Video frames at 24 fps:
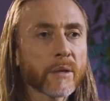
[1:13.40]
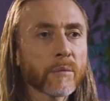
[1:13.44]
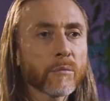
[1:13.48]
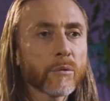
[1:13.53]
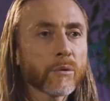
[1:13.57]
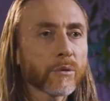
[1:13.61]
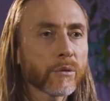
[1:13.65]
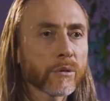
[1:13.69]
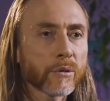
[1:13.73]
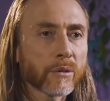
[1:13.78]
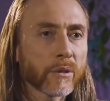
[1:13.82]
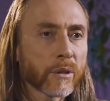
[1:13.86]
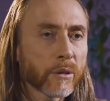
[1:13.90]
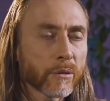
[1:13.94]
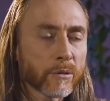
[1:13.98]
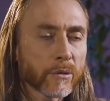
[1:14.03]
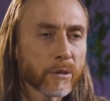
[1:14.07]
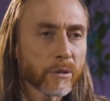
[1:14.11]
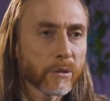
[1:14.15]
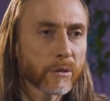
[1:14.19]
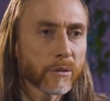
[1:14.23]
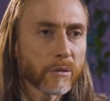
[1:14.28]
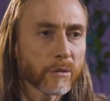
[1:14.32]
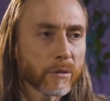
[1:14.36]
Why does the
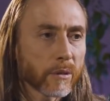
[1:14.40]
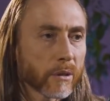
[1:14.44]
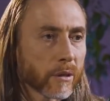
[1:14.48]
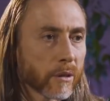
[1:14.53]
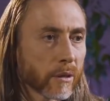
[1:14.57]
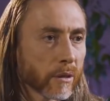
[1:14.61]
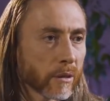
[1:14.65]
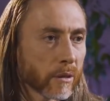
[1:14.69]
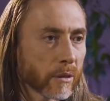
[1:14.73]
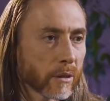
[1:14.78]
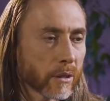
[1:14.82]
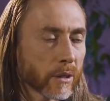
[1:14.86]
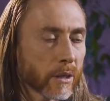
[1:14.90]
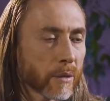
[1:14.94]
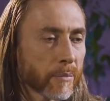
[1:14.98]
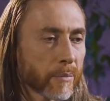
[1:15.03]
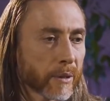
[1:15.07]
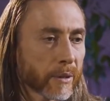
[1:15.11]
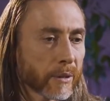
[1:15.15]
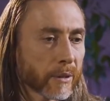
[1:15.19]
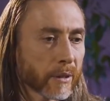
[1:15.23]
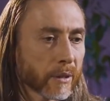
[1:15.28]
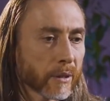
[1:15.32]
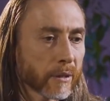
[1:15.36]
system cause people's
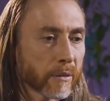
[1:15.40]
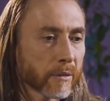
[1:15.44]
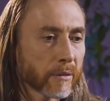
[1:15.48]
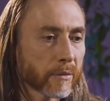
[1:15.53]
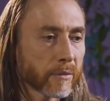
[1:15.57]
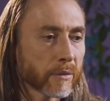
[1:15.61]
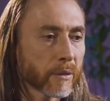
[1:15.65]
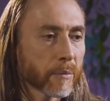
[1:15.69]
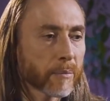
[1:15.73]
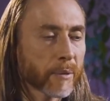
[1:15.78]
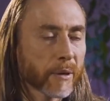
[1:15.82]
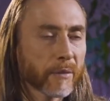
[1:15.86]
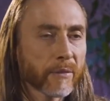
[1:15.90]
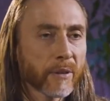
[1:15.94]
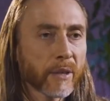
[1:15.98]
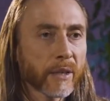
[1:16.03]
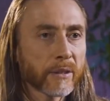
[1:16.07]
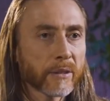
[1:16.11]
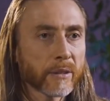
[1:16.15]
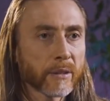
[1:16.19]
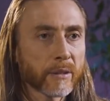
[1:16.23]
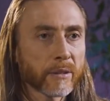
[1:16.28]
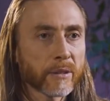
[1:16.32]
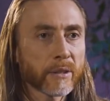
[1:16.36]
degradation and
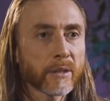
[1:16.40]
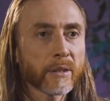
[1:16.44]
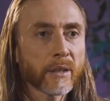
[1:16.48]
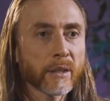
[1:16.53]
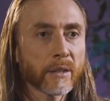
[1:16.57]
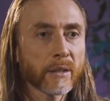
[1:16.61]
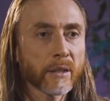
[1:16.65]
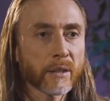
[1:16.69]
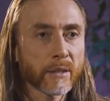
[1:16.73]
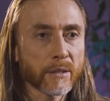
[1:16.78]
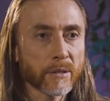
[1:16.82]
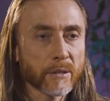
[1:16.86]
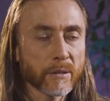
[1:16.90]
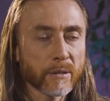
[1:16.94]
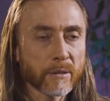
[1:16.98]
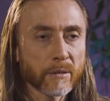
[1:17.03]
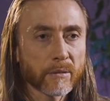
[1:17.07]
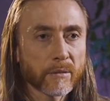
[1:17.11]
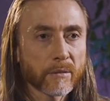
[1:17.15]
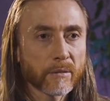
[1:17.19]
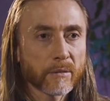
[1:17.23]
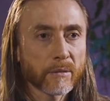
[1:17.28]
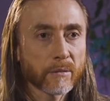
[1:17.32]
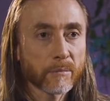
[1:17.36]
bring them to the
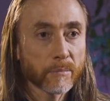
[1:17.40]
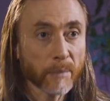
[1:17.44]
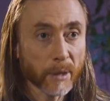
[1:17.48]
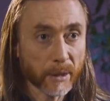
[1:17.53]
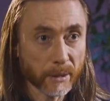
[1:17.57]
matrix?